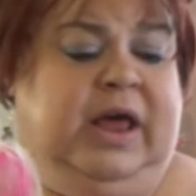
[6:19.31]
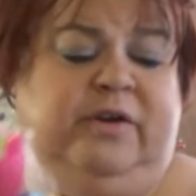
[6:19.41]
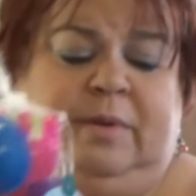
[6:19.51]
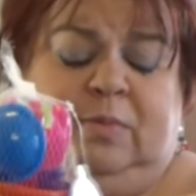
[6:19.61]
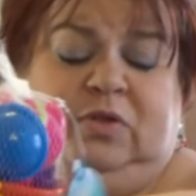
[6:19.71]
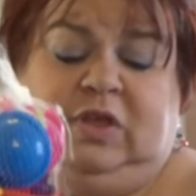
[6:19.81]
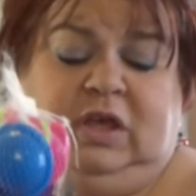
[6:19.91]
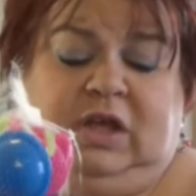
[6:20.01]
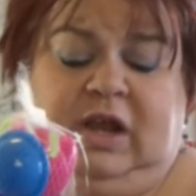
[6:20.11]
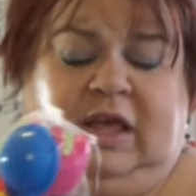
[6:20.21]
I remember
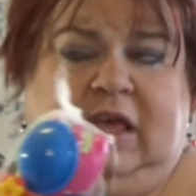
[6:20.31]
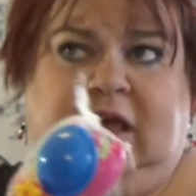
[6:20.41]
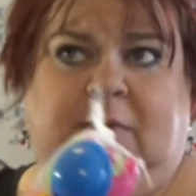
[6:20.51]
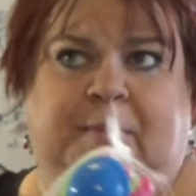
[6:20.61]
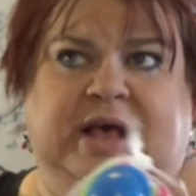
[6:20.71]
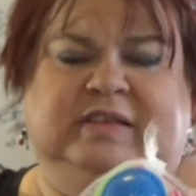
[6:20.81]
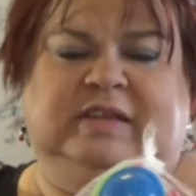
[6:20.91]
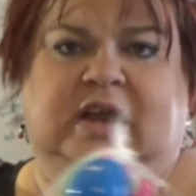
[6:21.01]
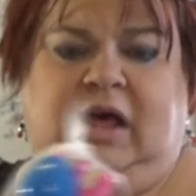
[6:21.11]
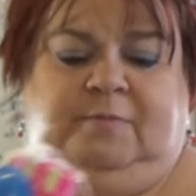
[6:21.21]
thinking, I can't pass
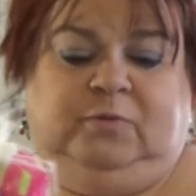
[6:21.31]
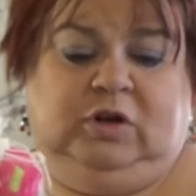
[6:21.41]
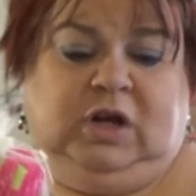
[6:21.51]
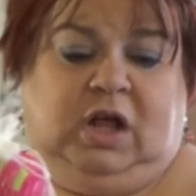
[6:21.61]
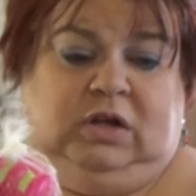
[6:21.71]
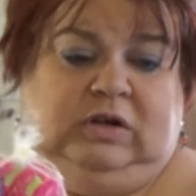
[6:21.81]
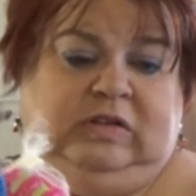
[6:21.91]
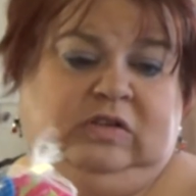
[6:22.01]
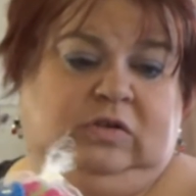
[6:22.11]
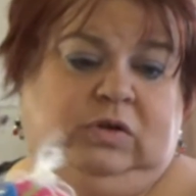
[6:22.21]
that up for a dollar.
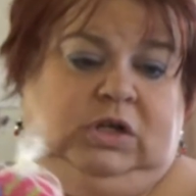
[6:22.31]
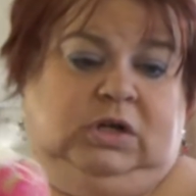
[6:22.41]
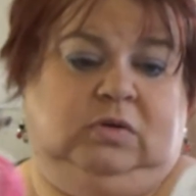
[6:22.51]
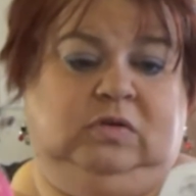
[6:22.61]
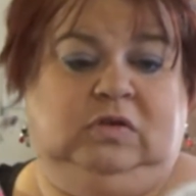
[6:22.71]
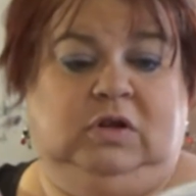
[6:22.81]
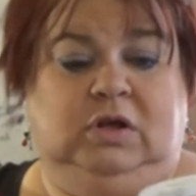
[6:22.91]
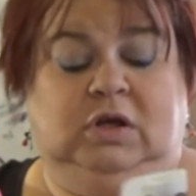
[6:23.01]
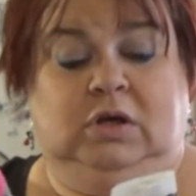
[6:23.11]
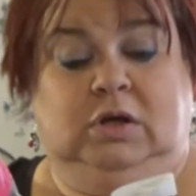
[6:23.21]
It's too cute. I'd
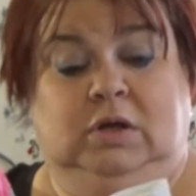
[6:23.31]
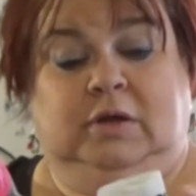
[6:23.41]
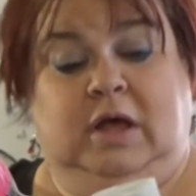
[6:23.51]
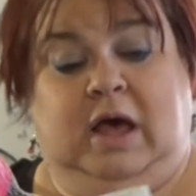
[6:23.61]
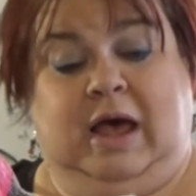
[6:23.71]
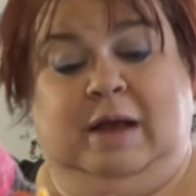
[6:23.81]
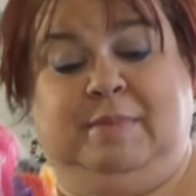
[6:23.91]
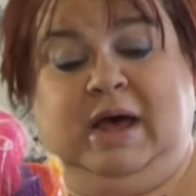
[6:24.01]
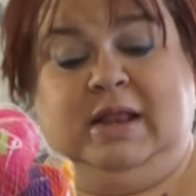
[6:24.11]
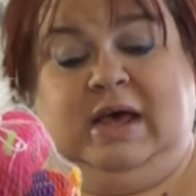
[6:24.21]
buy that for a
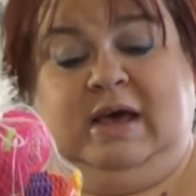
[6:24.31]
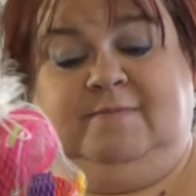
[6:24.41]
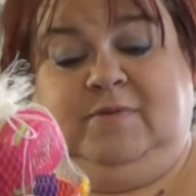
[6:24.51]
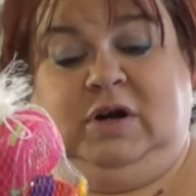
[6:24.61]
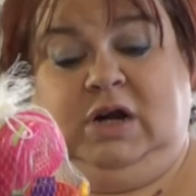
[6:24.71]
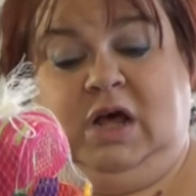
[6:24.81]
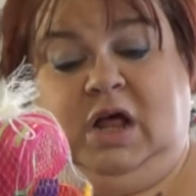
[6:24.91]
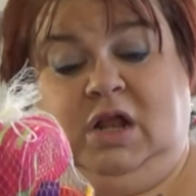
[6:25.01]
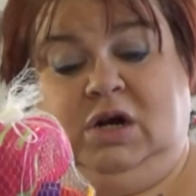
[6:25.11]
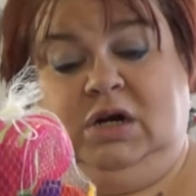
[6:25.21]
dollar. I'd buy that for a
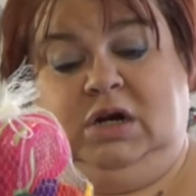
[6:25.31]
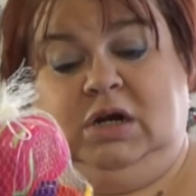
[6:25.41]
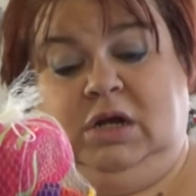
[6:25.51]
dollar.